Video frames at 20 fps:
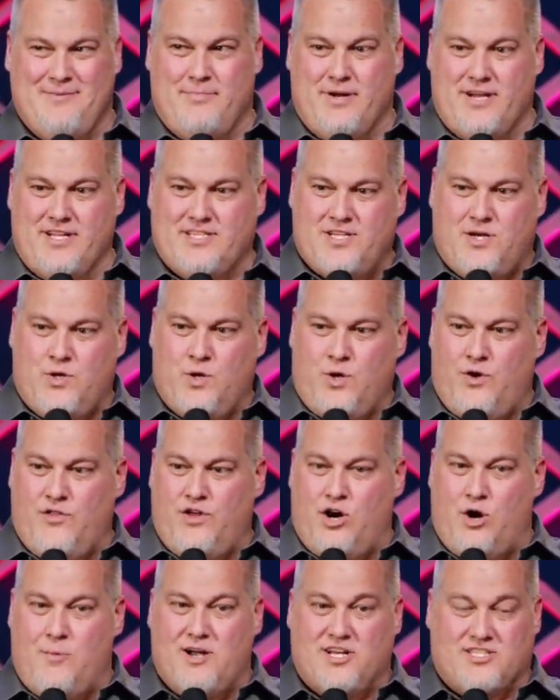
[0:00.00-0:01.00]
but it's cool
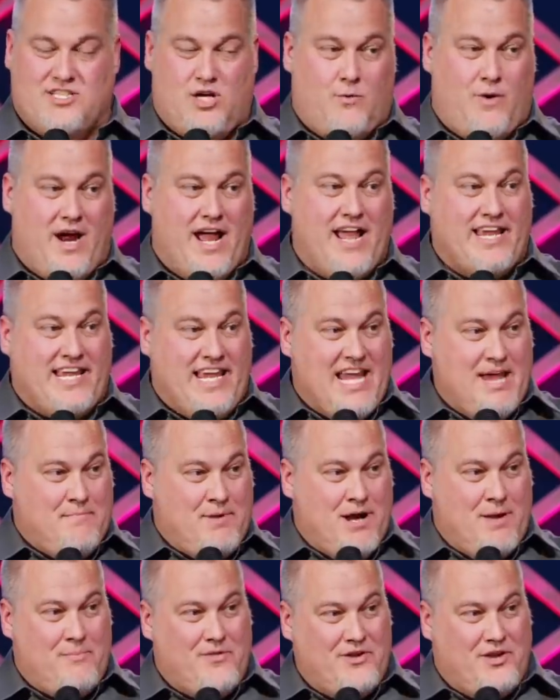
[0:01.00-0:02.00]
though because I'll write
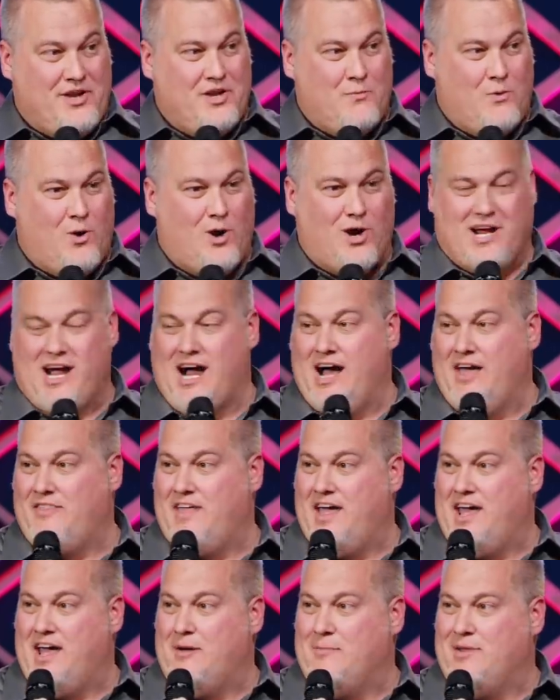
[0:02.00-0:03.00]
keep up the good work on
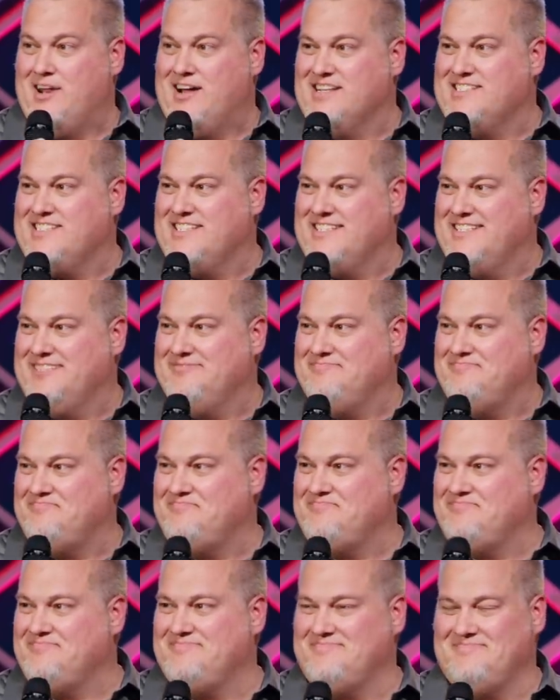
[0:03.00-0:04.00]
them and that's
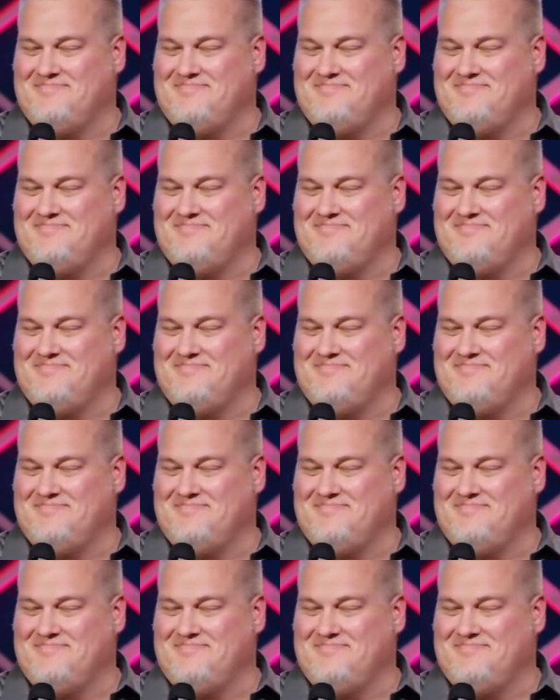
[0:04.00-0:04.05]
I